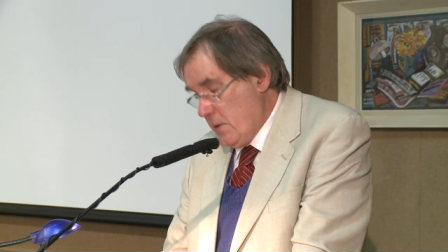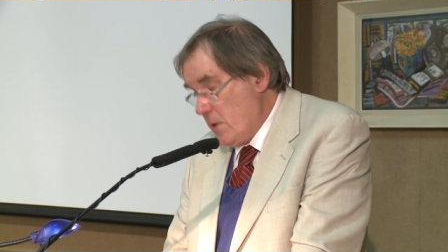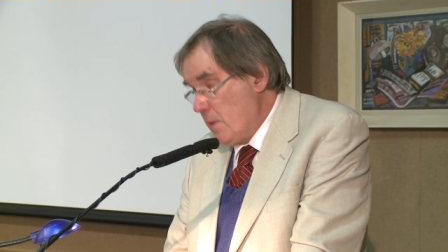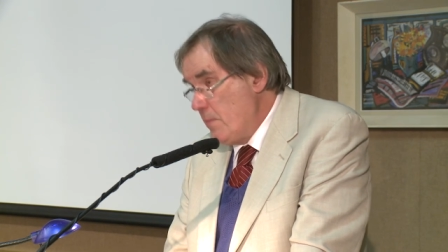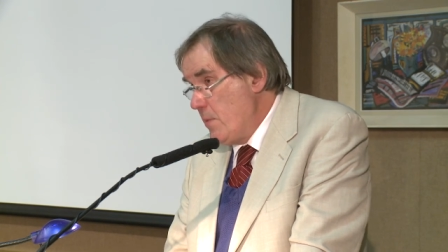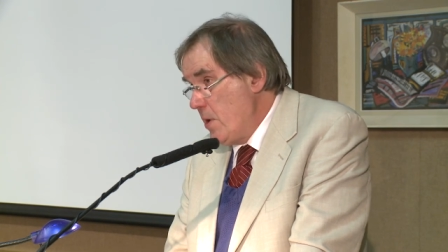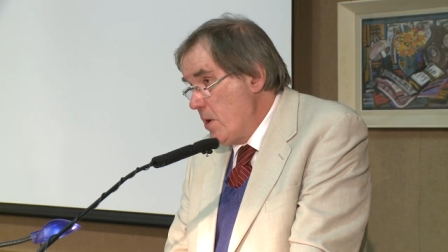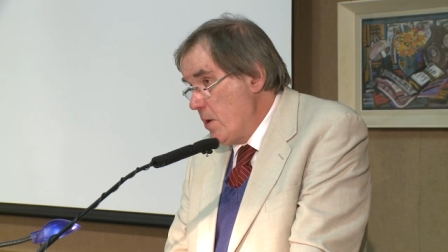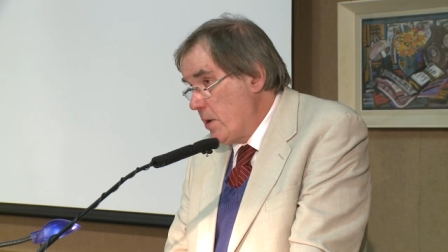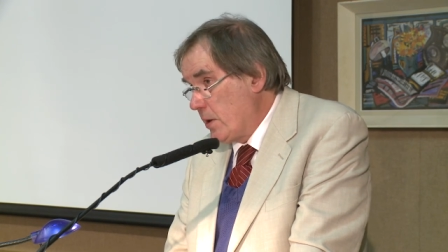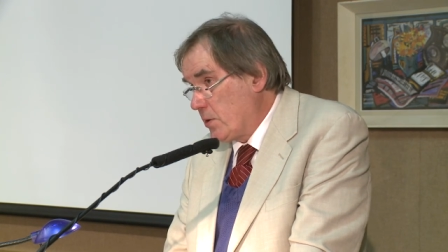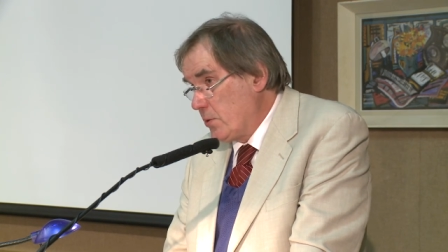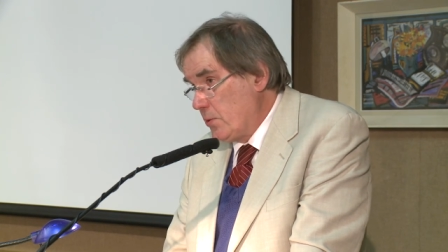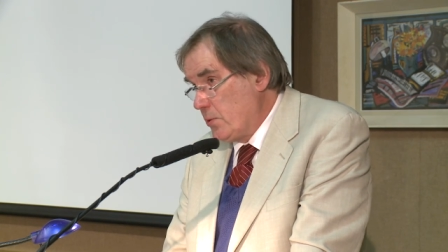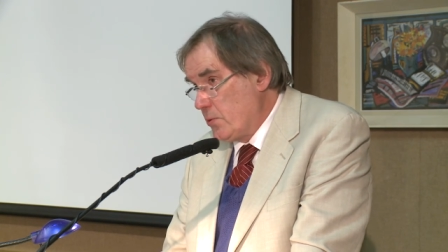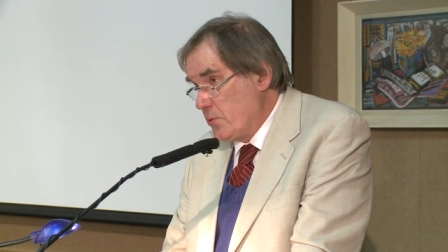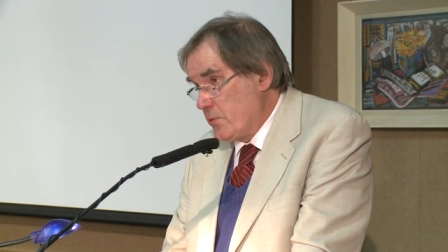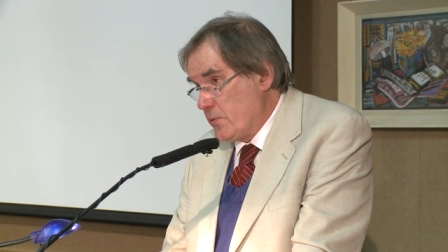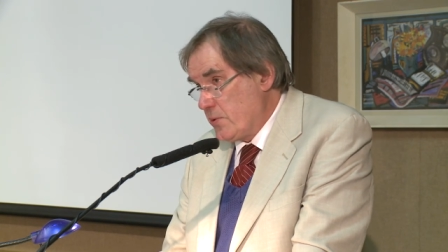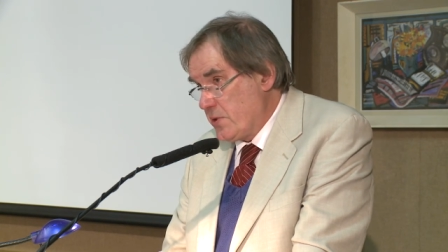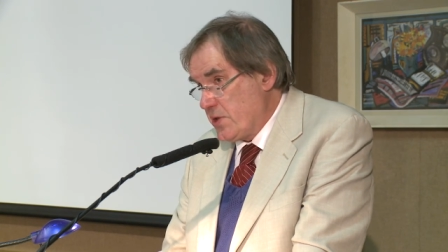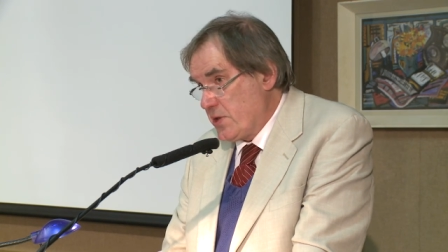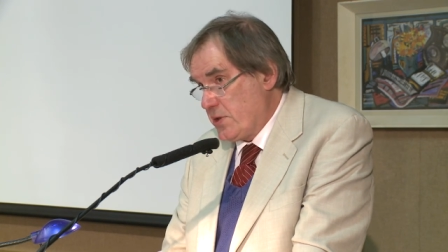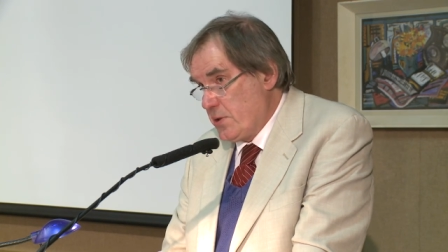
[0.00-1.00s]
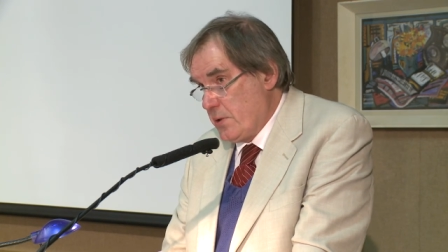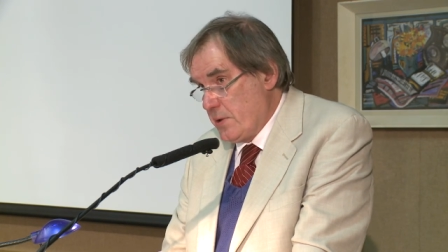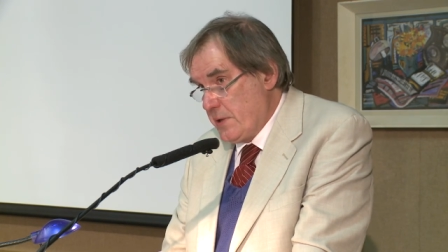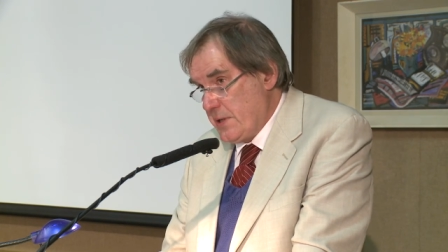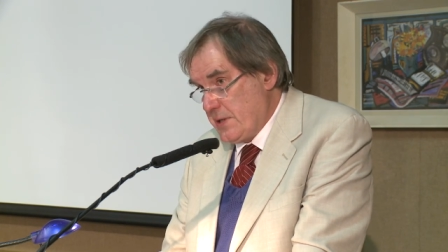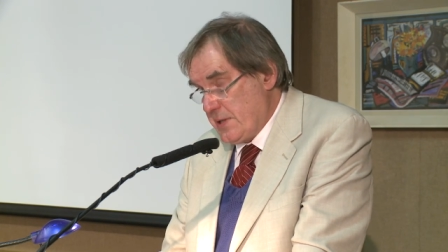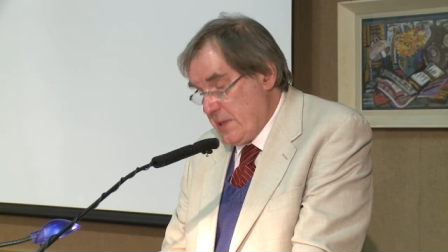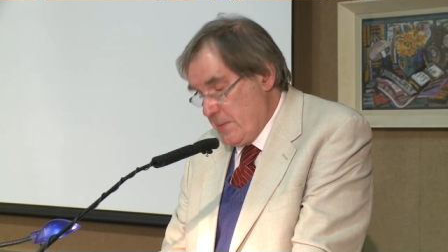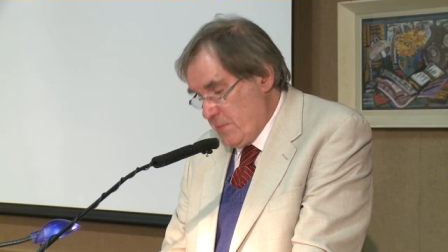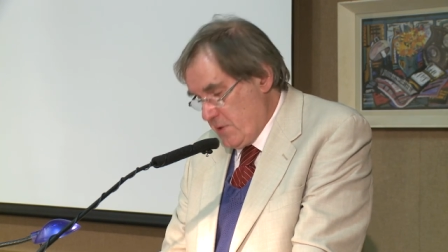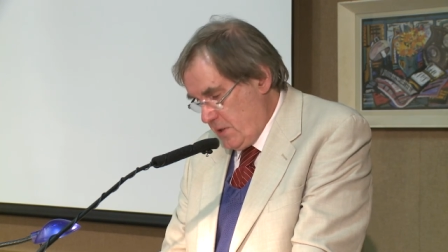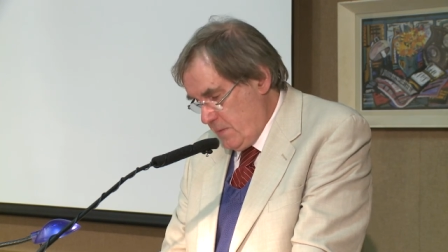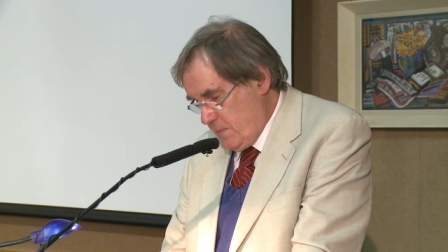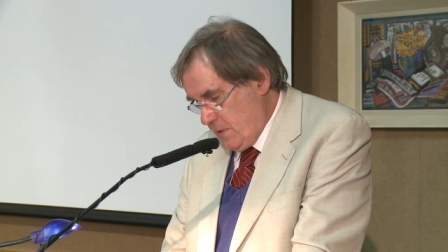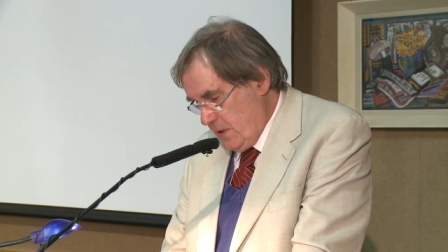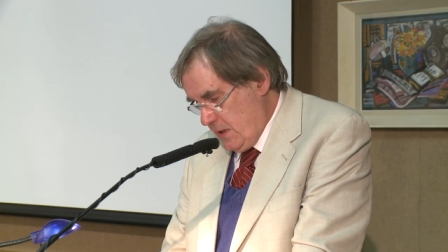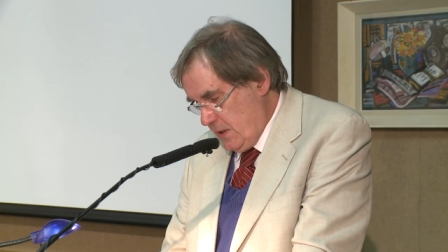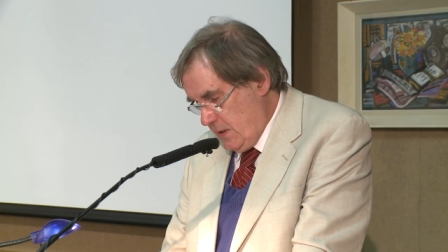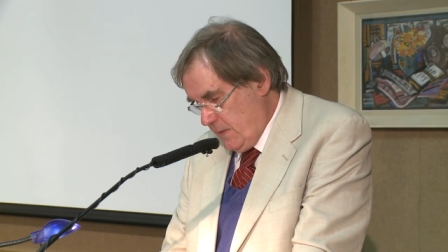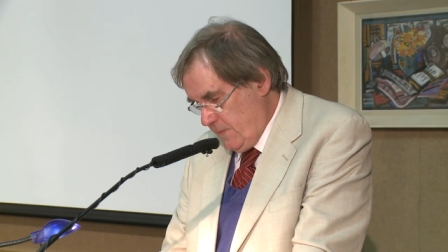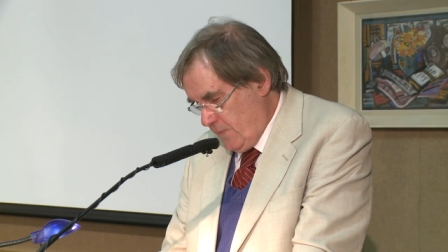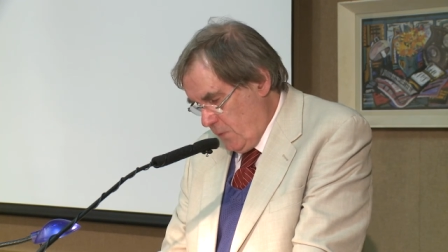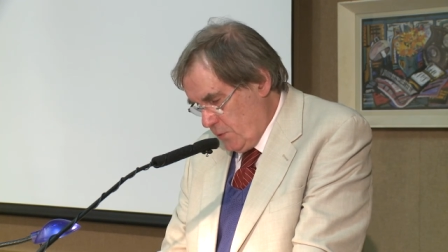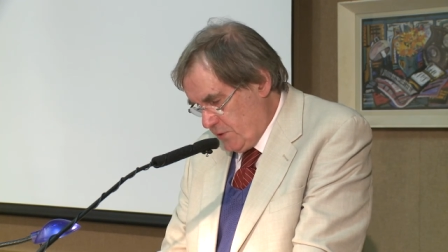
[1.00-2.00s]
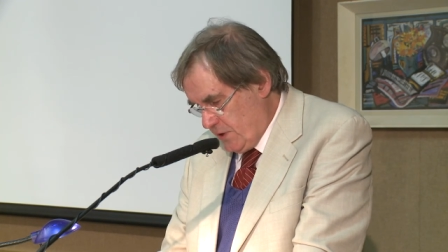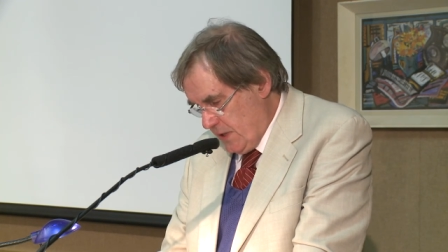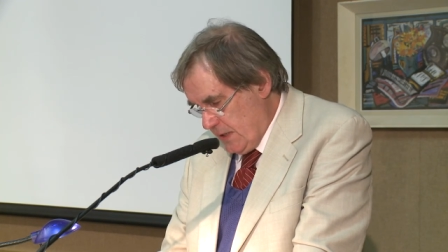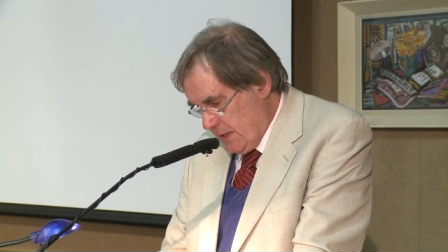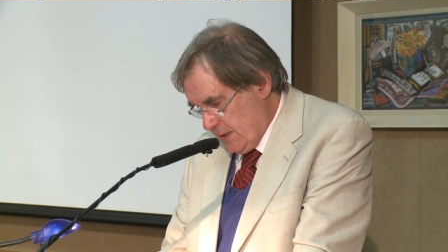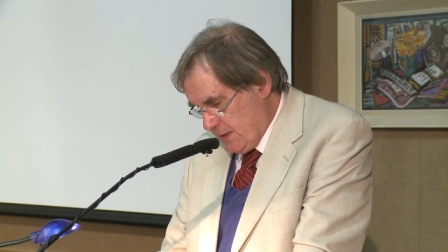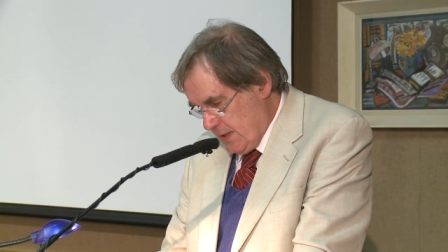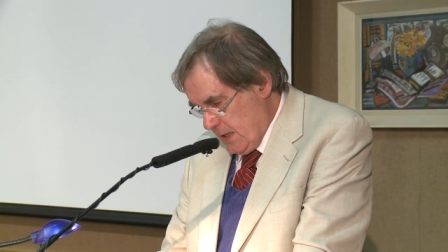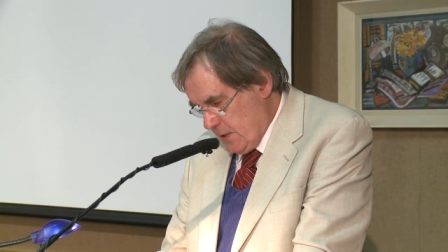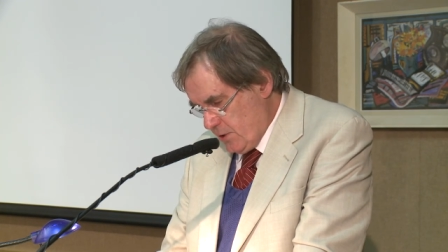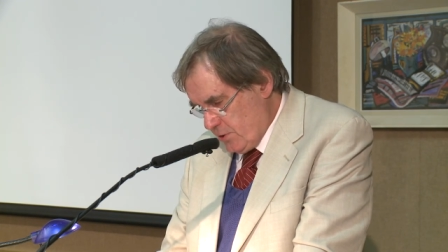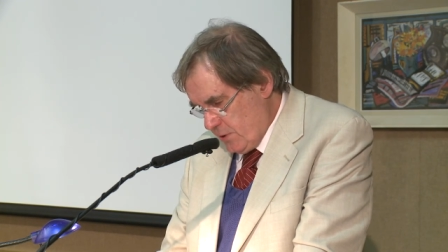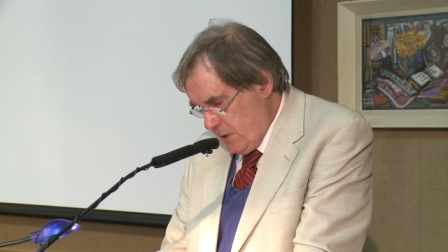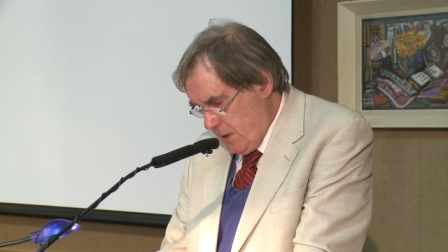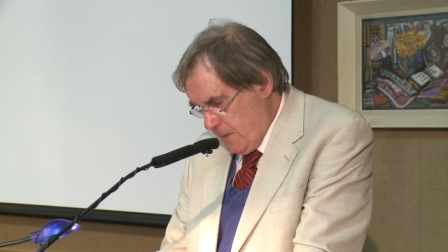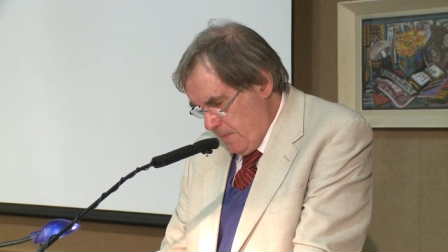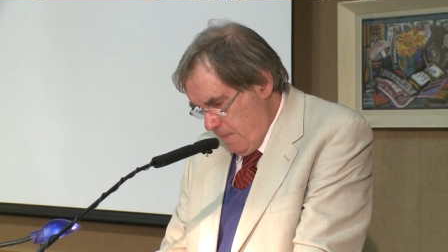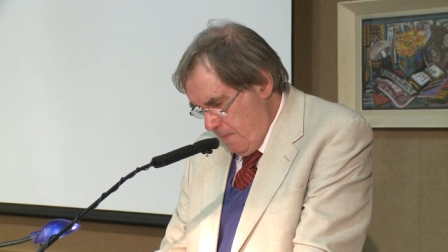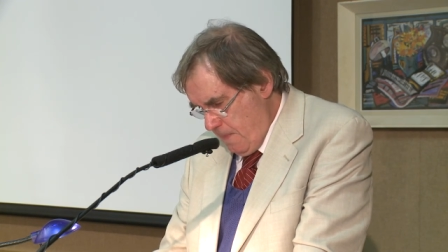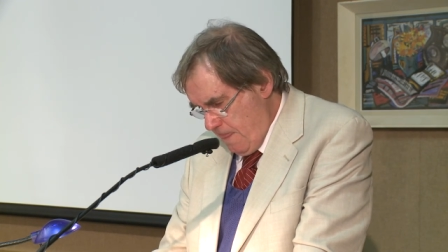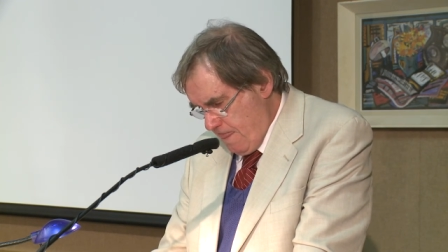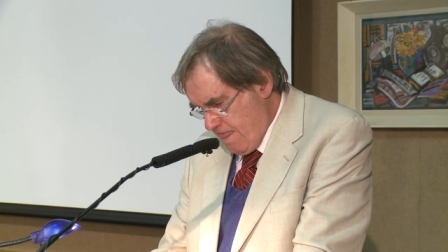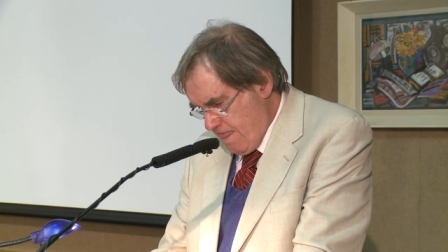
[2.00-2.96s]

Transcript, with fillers: The miracle story seems to be 14th century.